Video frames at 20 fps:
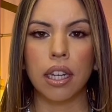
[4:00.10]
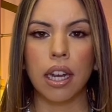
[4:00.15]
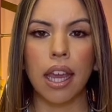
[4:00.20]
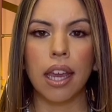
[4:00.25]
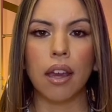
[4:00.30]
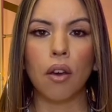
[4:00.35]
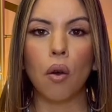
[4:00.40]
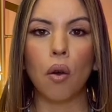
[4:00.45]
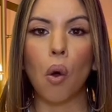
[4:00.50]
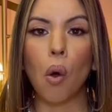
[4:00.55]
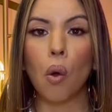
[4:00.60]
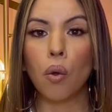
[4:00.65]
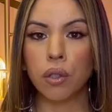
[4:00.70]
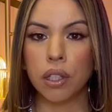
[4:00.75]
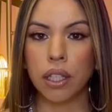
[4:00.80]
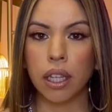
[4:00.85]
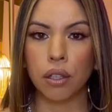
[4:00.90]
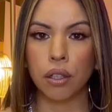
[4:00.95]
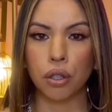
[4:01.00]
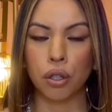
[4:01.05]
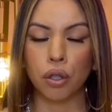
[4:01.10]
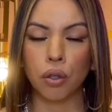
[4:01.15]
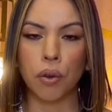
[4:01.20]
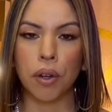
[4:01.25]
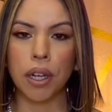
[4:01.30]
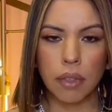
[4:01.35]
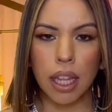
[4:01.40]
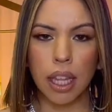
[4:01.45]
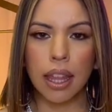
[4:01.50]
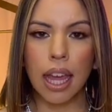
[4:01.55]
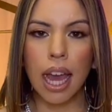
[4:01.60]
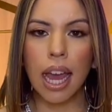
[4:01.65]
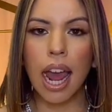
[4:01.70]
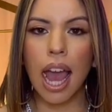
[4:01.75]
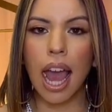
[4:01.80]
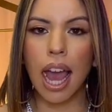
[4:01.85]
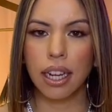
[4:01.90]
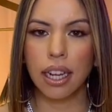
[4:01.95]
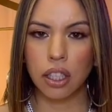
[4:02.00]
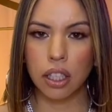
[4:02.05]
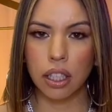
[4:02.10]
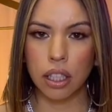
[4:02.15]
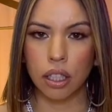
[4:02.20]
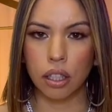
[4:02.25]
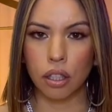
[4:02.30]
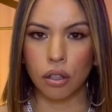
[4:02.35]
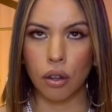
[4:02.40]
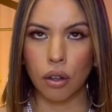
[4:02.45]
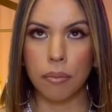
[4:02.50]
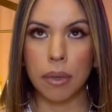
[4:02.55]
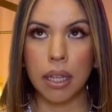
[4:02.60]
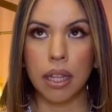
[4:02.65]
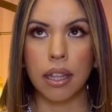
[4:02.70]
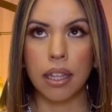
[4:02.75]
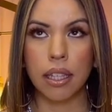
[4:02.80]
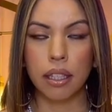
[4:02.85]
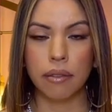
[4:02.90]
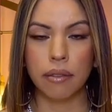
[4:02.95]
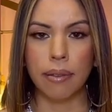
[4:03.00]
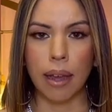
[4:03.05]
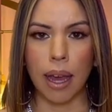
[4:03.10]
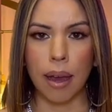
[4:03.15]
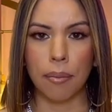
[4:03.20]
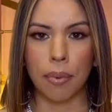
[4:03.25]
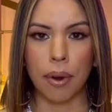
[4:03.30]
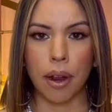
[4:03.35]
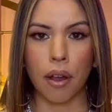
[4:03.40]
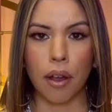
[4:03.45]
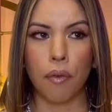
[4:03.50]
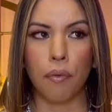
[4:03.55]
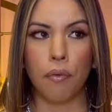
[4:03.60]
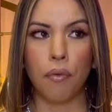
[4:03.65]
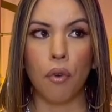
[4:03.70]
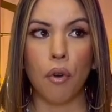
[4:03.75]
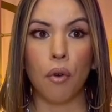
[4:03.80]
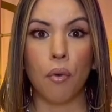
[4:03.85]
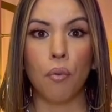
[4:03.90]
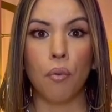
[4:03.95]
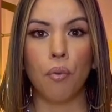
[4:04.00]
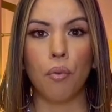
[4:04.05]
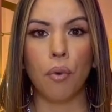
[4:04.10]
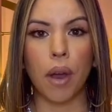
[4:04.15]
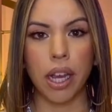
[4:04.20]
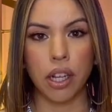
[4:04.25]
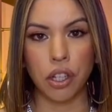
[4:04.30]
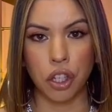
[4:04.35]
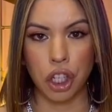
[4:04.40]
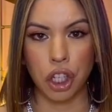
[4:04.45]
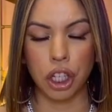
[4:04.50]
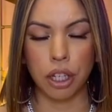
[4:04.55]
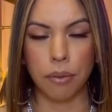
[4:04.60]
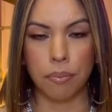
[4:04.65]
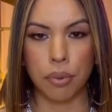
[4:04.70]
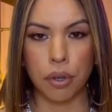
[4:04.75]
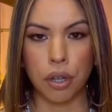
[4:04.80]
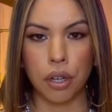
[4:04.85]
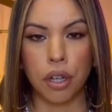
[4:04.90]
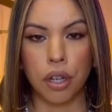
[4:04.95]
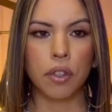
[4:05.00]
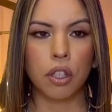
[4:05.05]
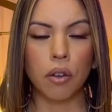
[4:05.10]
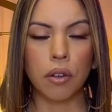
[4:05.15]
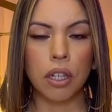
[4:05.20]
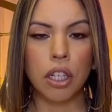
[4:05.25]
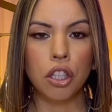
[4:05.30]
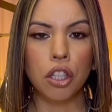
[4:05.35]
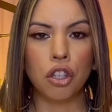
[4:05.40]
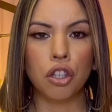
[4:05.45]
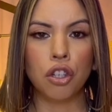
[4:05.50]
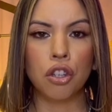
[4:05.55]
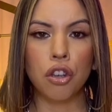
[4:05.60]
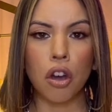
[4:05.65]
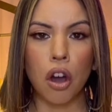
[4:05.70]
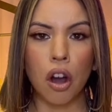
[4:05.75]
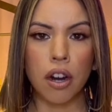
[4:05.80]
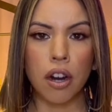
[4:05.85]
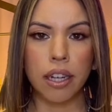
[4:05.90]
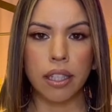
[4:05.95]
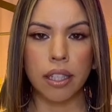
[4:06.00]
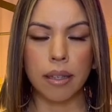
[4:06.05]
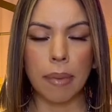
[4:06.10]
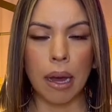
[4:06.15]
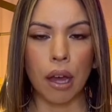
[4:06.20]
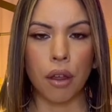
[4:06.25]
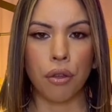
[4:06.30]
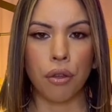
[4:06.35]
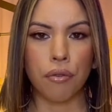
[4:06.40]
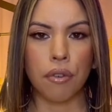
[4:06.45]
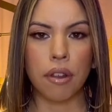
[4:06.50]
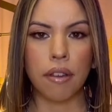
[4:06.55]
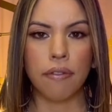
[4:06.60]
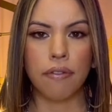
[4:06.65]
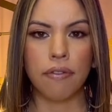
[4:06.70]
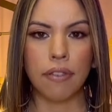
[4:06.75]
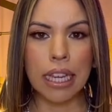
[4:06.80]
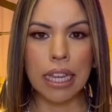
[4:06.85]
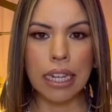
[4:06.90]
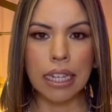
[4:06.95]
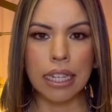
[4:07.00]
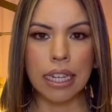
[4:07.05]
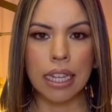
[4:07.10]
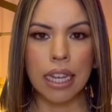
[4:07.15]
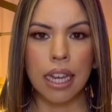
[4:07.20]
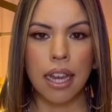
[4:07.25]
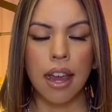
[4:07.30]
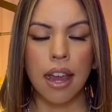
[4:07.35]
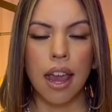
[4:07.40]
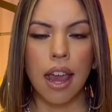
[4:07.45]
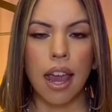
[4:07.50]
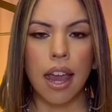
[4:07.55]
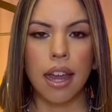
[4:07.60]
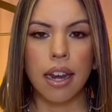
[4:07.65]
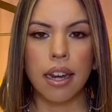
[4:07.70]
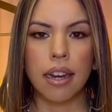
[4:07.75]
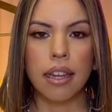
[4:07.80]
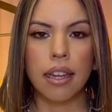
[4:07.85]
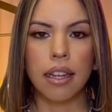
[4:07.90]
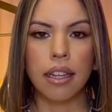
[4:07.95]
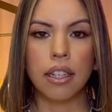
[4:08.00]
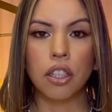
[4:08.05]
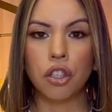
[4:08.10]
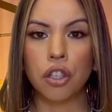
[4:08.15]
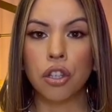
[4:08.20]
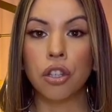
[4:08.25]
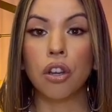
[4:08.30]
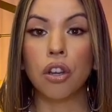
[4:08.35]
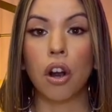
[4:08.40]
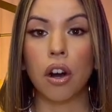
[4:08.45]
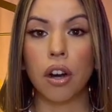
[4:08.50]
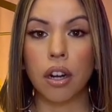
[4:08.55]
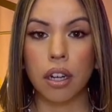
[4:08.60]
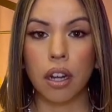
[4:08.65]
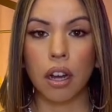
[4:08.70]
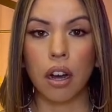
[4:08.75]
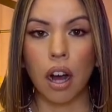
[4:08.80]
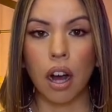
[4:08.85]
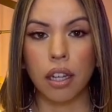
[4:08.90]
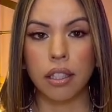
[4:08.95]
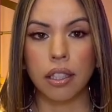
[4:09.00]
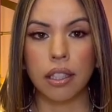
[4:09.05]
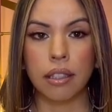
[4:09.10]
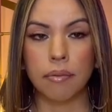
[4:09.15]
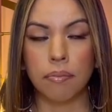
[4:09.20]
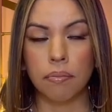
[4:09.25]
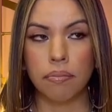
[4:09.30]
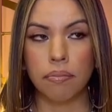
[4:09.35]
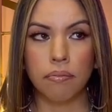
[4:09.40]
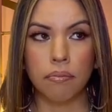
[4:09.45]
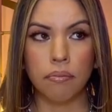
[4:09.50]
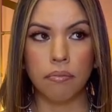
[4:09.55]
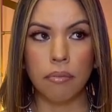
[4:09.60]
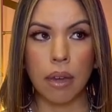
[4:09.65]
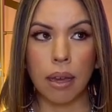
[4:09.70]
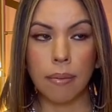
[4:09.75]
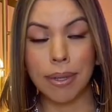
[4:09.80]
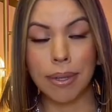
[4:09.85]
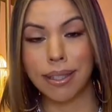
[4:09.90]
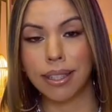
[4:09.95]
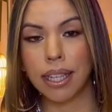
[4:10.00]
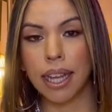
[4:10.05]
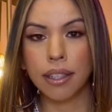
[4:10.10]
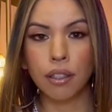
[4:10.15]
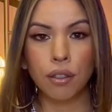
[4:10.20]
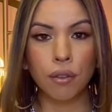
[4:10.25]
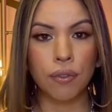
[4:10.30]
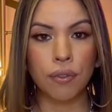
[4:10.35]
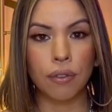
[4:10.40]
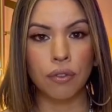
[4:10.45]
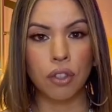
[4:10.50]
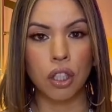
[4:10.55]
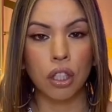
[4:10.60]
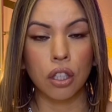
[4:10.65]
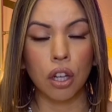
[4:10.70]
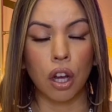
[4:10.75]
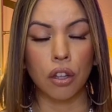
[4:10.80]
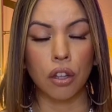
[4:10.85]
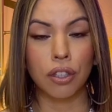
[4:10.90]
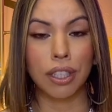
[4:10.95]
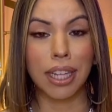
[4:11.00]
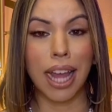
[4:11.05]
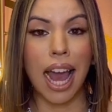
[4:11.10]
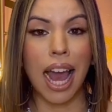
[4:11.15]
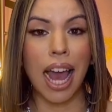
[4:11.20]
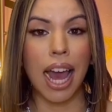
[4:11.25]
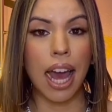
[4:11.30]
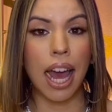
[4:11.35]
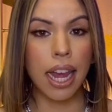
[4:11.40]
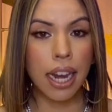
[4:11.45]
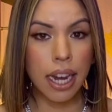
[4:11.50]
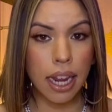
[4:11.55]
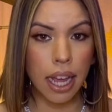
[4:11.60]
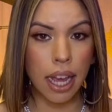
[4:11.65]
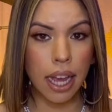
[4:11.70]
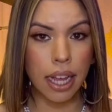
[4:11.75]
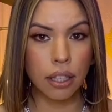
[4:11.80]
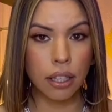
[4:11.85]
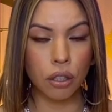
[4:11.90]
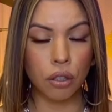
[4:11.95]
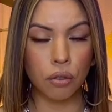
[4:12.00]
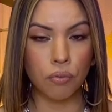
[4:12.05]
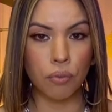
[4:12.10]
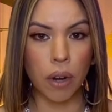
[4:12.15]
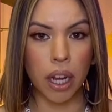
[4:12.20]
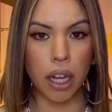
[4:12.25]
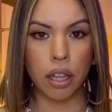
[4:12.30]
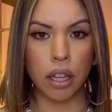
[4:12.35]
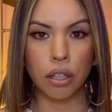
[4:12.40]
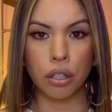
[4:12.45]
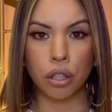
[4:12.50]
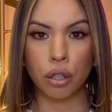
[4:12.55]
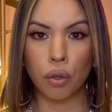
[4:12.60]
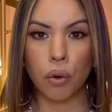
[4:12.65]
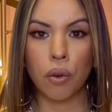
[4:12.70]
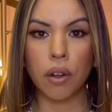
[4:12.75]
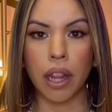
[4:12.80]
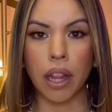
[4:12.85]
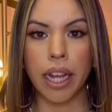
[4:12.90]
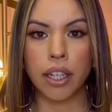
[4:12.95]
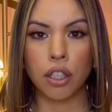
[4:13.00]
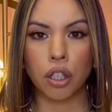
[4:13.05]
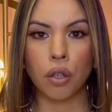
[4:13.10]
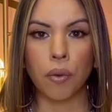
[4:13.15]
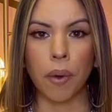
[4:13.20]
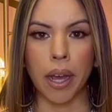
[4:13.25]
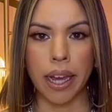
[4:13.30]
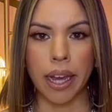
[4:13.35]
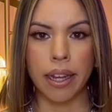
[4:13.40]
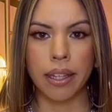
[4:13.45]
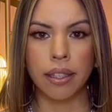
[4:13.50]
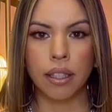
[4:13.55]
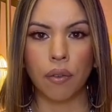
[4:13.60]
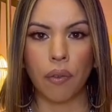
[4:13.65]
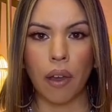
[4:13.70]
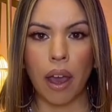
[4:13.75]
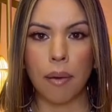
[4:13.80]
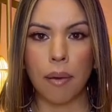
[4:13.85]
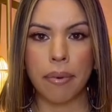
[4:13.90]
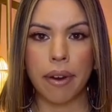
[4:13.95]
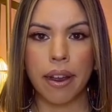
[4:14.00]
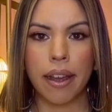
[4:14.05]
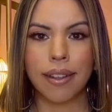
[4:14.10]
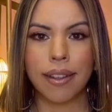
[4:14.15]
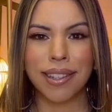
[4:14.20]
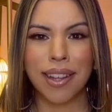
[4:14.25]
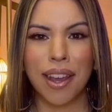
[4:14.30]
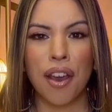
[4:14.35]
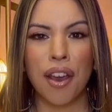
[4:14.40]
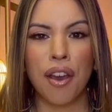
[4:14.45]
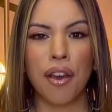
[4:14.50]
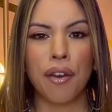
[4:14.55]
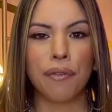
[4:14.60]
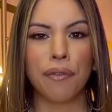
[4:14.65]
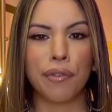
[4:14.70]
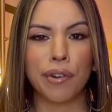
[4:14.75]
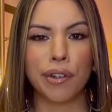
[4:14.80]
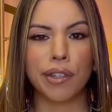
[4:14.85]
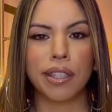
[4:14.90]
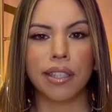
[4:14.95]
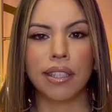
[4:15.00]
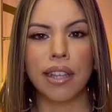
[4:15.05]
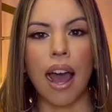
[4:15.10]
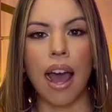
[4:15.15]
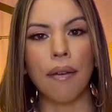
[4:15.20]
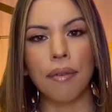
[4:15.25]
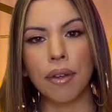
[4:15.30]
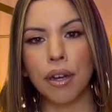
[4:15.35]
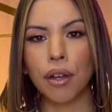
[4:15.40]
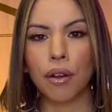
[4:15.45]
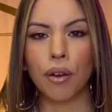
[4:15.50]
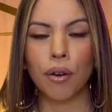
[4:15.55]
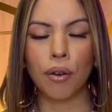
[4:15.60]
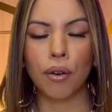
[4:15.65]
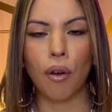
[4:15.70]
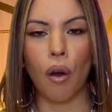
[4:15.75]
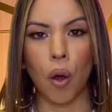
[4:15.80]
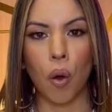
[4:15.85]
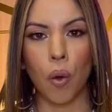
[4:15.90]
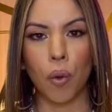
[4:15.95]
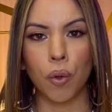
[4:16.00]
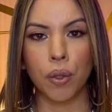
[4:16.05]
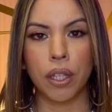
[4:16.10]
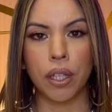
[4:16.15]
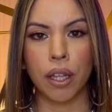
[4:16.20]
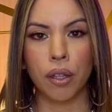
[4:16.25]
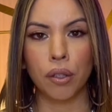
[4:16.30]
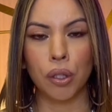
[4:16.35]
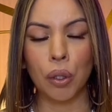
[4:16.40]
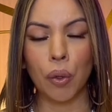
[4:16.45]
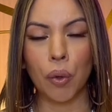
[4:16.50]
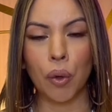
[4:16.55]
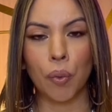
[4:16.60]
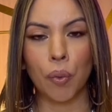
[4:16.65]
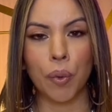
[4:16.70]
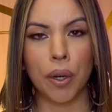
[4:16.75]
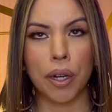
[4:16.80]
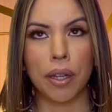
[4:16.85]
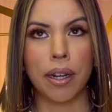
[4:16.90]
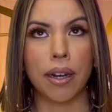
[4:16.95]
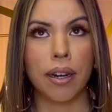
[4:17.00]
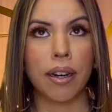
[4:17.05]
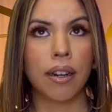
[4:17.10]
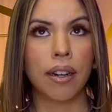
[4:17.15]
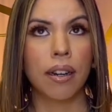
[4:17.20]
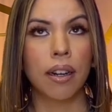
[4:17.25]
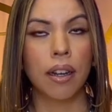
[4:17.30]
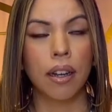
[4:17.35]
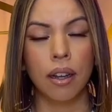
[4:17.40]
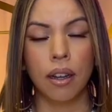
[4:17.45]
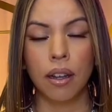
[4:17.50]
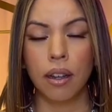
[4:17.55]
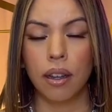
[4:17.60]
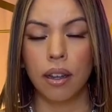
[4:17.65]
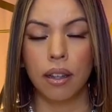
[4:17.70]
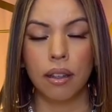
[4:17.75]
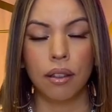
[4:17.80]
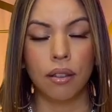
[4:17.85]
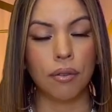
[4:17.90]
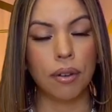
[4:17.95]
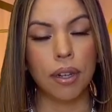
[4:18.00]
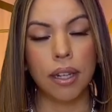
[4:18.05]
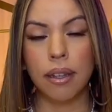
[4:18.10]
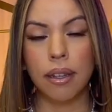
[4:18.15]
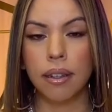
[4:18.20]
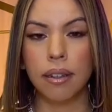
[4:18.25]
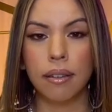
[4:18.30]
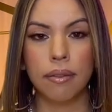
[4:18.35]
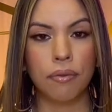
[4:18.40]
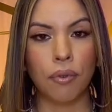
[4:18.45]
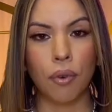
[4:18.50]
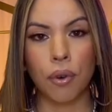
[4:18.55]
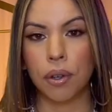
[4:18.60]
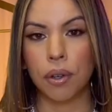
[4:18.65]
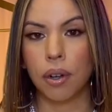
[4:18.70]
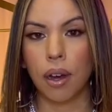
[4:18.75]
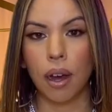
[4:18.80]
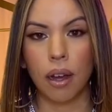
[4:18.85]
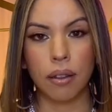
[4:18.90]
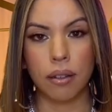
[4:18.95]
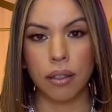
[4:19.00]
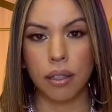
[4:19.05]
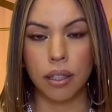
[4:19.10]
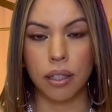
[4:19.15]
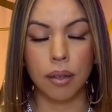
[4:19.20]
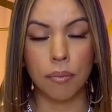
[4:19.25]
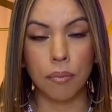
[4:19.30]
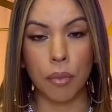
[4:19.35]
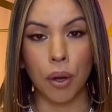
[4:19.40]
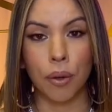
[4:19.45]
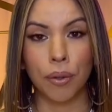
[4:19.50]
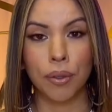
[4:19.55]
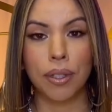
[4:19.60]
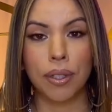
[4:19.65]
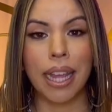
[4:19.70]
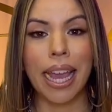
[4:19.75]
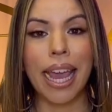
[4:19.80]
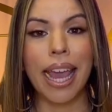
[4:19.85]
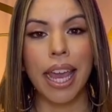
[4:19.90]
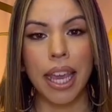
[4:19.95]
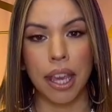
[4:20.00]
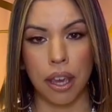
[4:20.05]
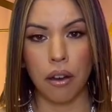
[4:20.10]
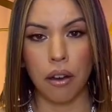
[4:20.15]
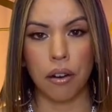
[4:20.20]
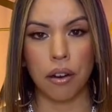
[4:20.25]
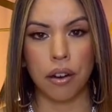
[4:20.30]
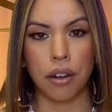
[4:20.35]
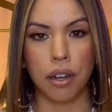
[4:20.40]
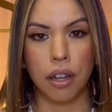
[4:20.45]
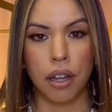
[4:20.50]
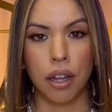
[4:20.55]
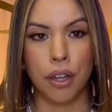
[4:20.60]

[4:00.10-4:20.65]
a wholesale store that actually sold me this fabric for way cheaper. So each yard is about 3 feet and each yard costs maybe $10 to $15 at a regular store like Joann's Fabrics, versus having to go to a wholesale store where they're $3-4 the most a yard.